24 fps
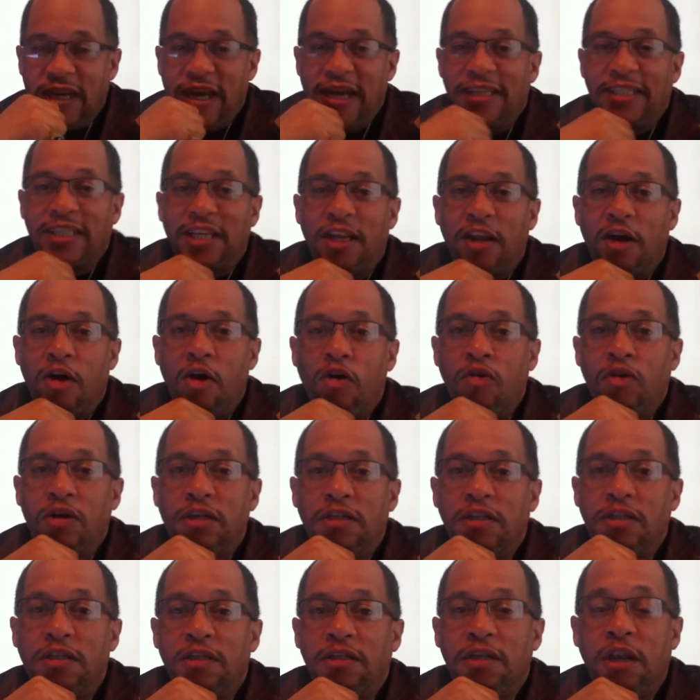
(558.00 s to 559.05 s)
As long
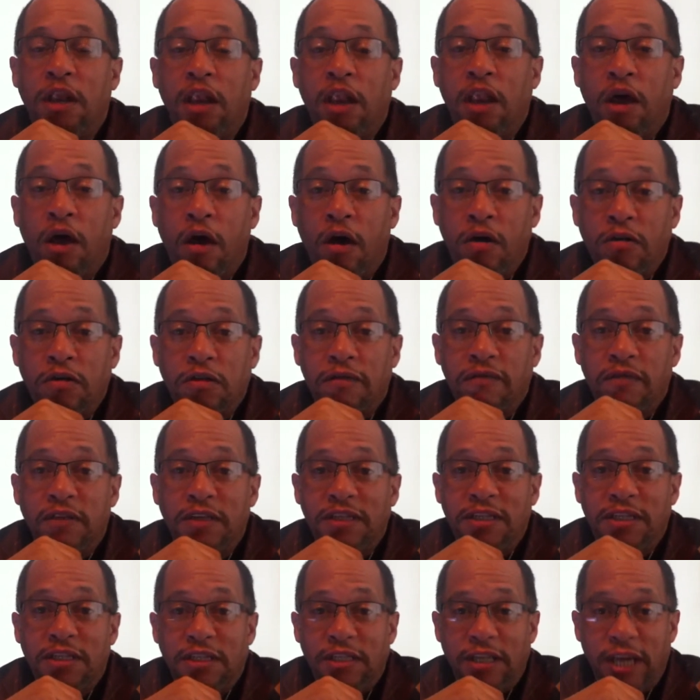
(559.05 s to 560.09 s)
as the laws of
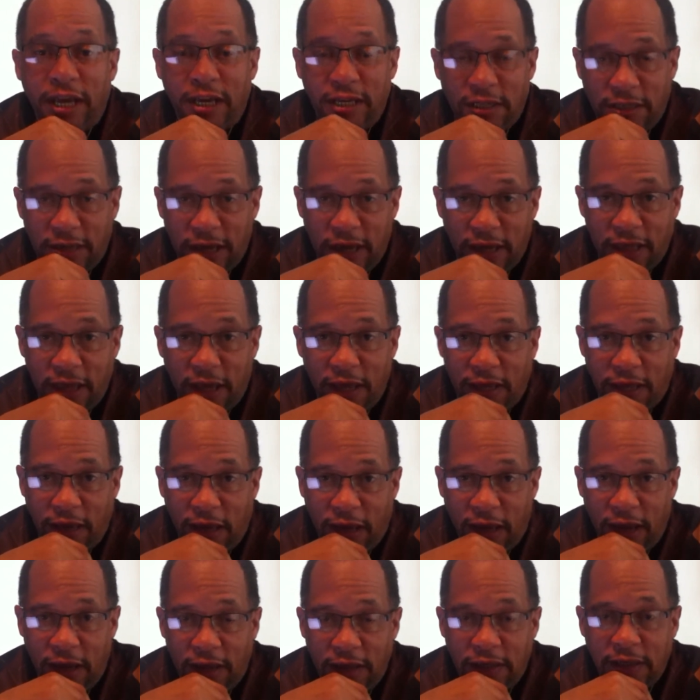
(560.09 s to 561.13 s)
the state say they
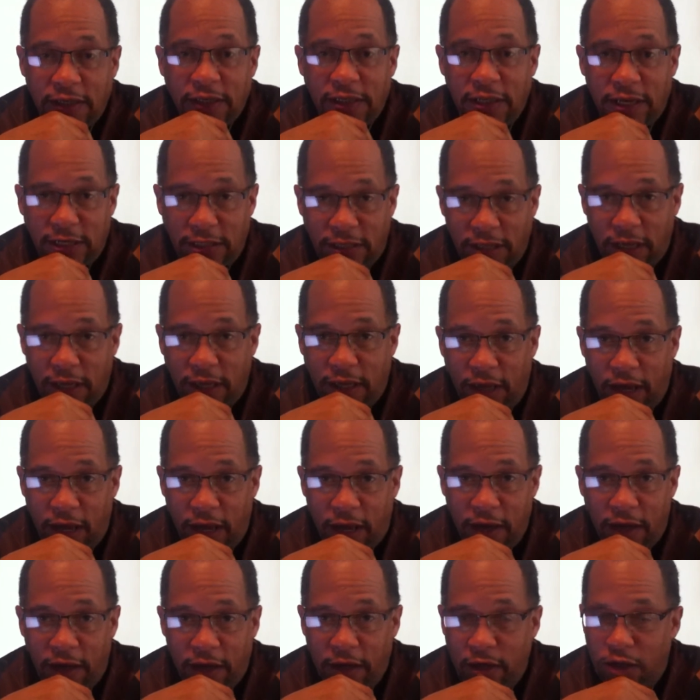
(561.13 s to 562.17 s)
can, yes, they
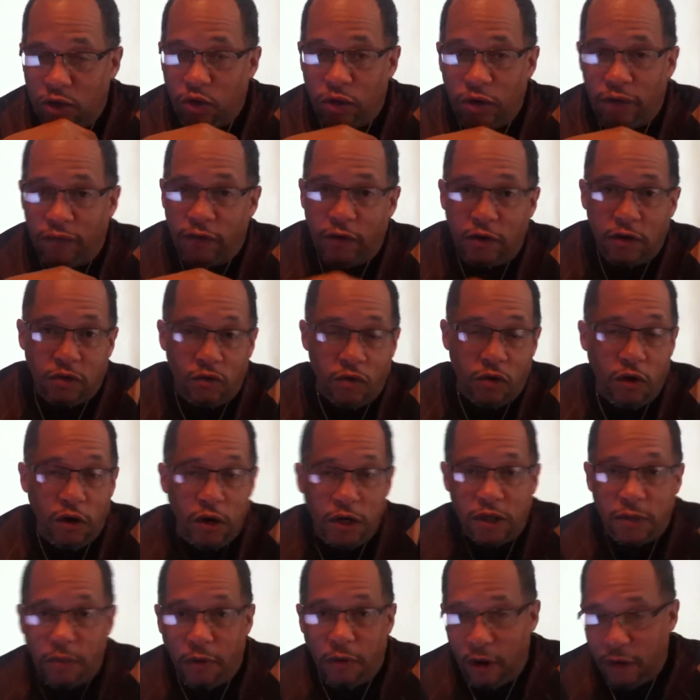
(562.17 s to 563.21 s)
can. And the 21st
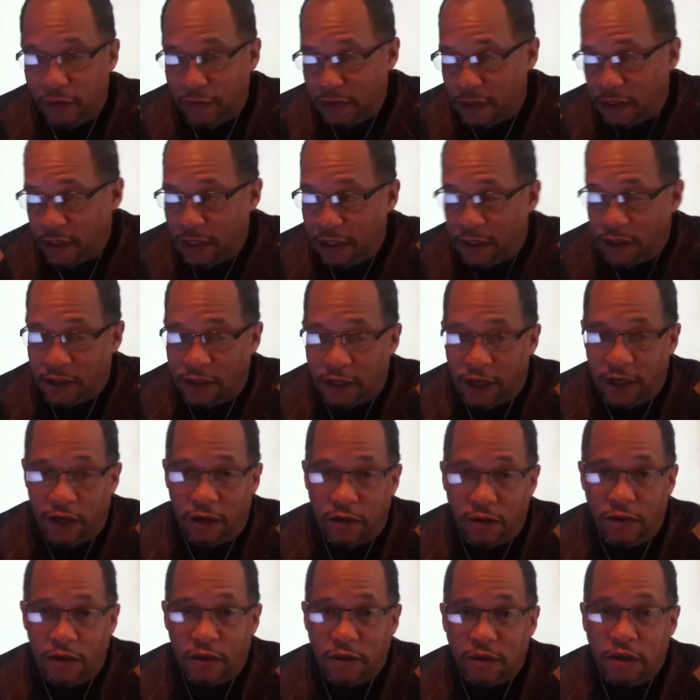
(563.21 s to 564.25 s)
ward is part of the city of St.
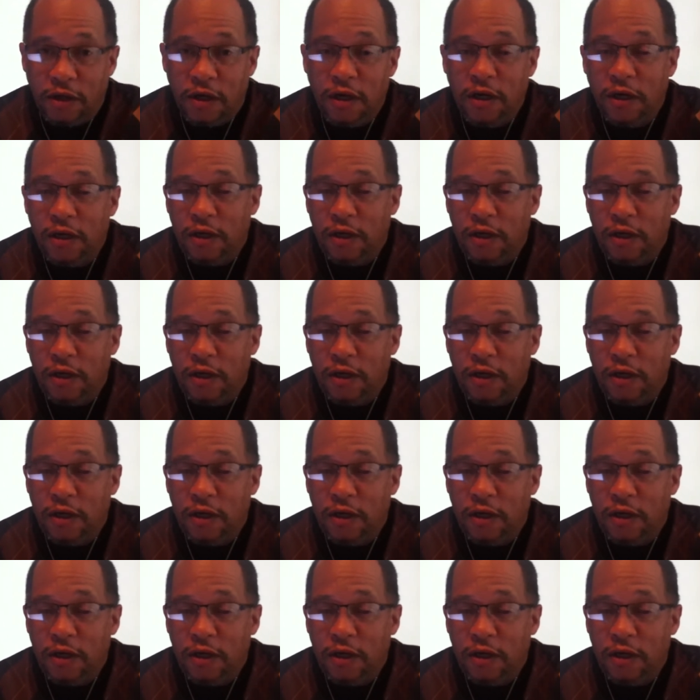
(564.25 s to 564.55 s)
Louis.